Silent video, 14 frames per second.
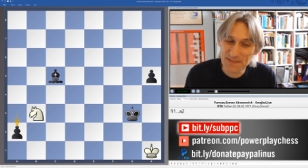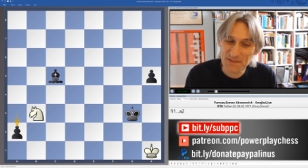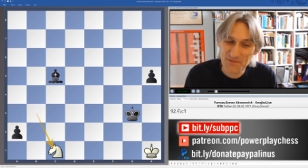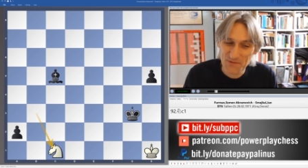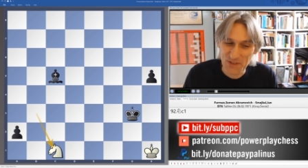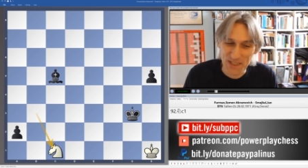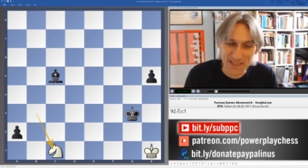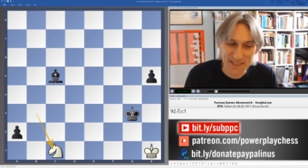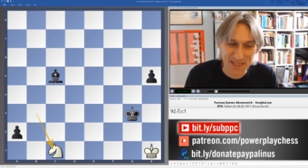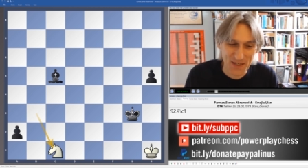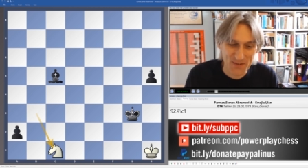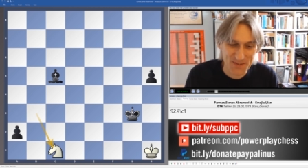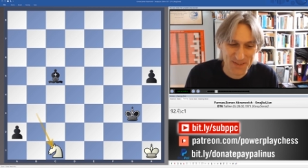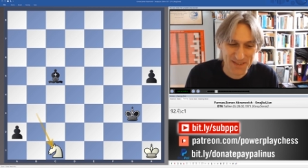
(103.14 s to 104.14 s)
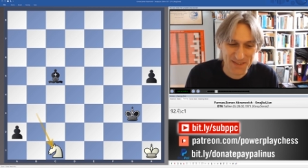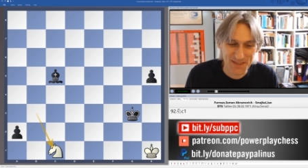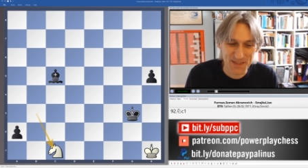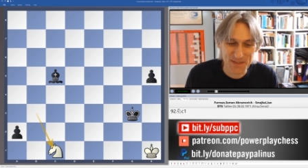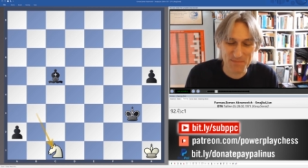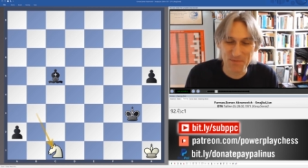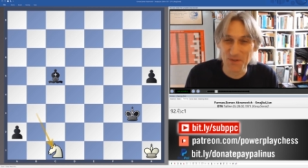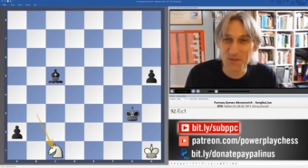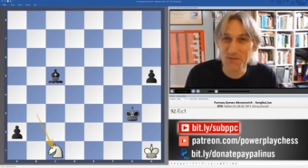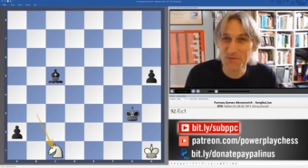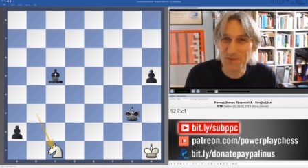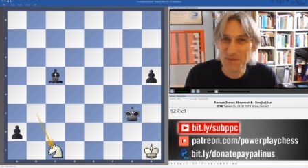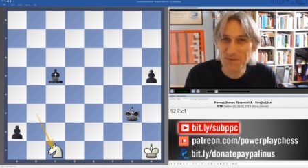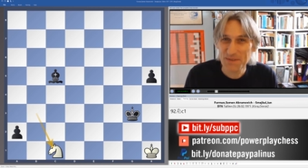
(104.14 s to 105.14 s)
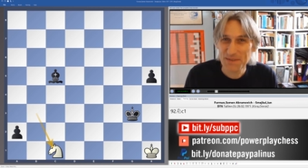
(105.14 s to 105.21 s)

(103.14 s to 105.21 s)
flicked out this move.